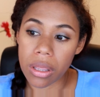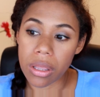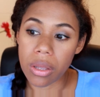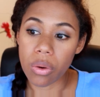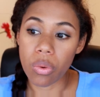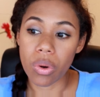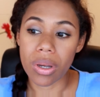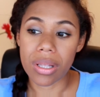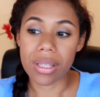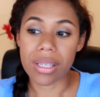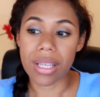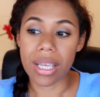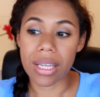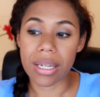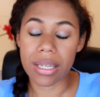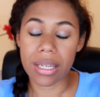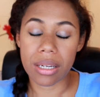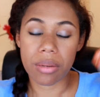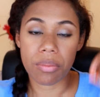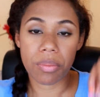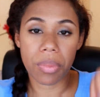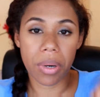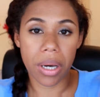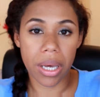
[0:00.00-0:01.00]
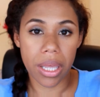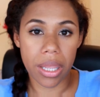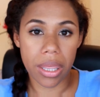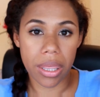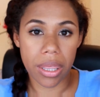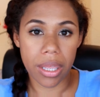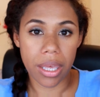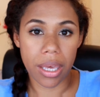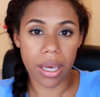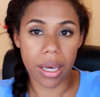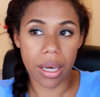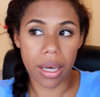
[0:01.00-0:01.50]
the ones I did buy
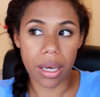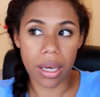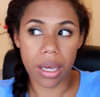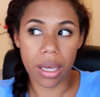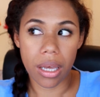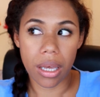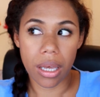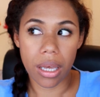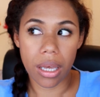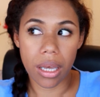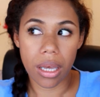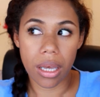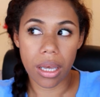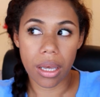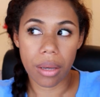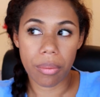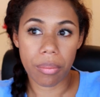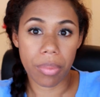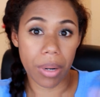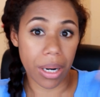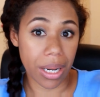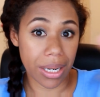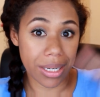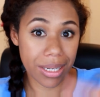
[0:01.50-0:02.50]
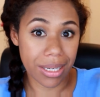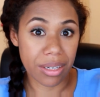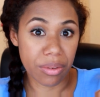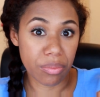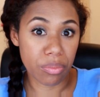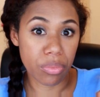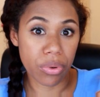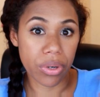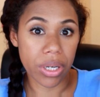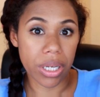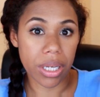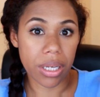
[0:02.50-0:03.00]
there, but I
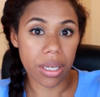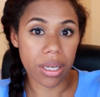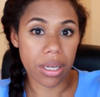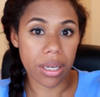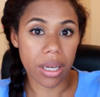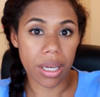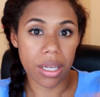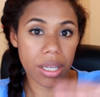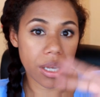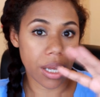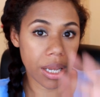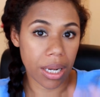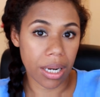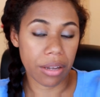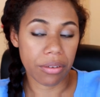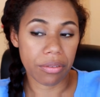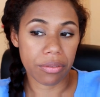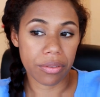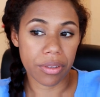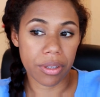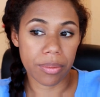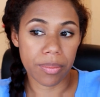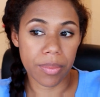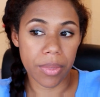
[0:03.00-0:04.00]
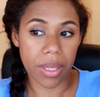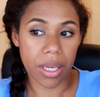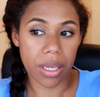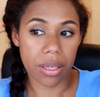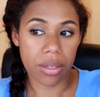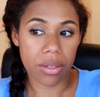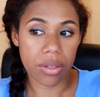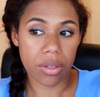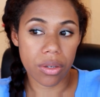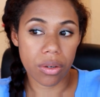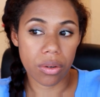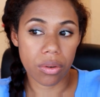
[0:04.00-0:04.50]
didn't bring. I left them
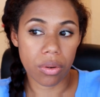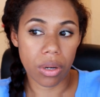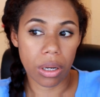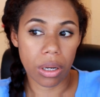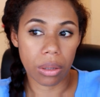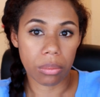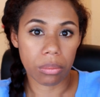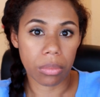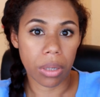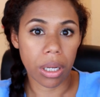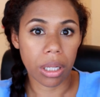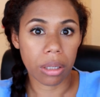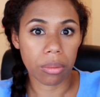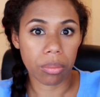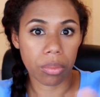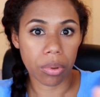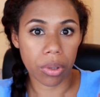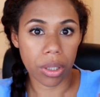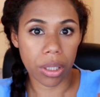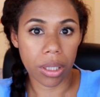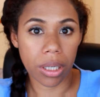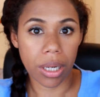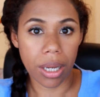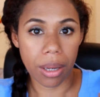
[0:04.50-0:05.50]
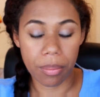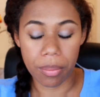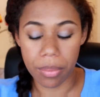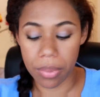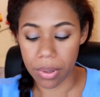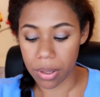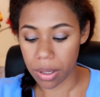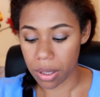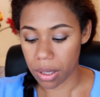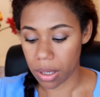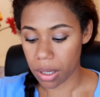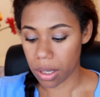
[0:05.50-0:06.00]
there, so I'll put it up
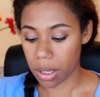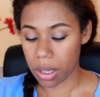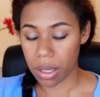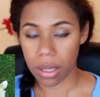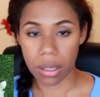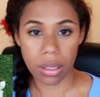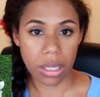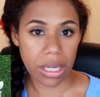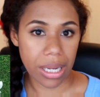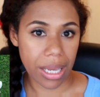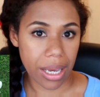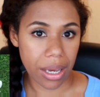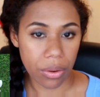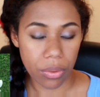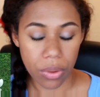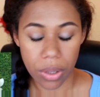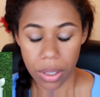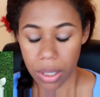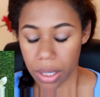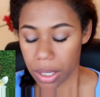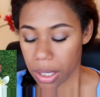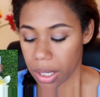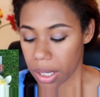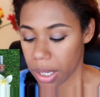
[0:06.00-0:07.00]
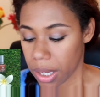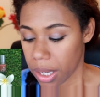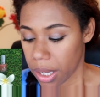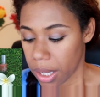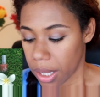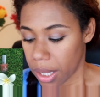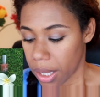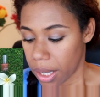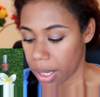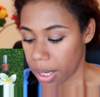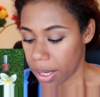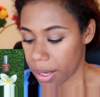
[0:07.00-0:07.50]
now.
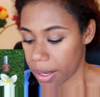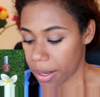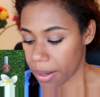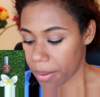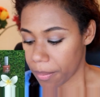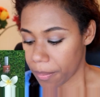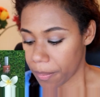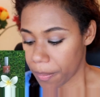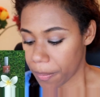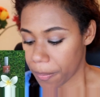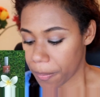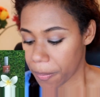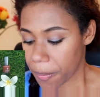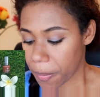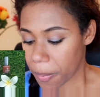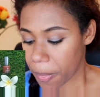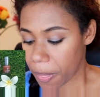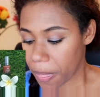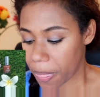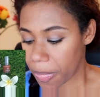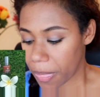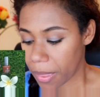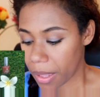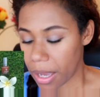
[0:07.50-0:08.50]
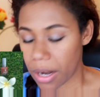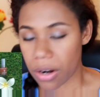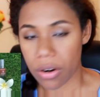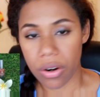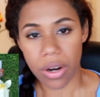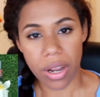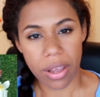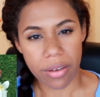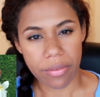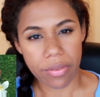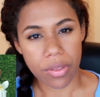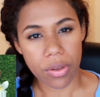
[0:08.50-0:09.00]
I
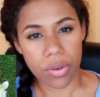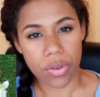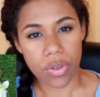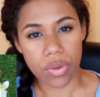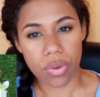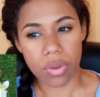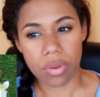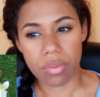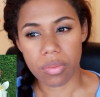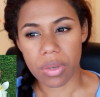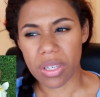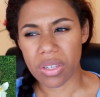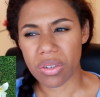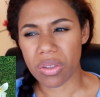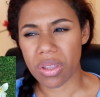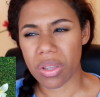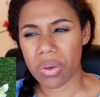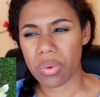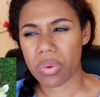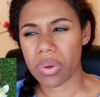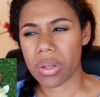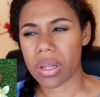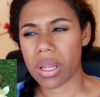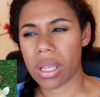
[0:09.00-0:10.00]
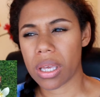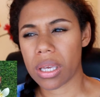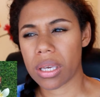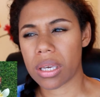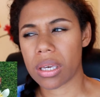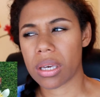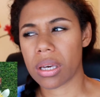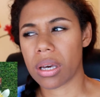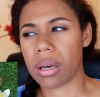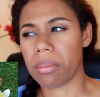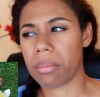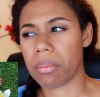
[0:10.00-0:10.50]
don't have those with me, so they were
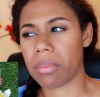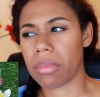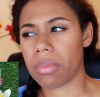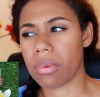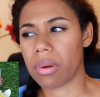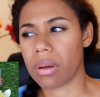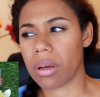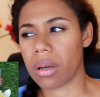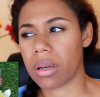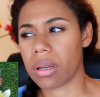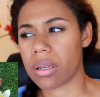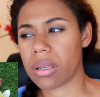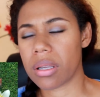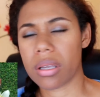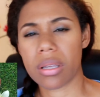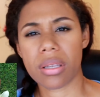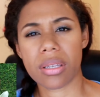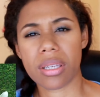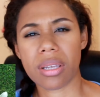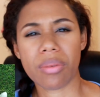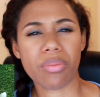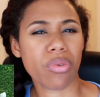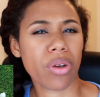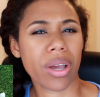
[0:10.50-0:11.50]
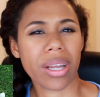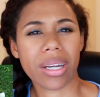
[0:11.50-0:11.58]
like some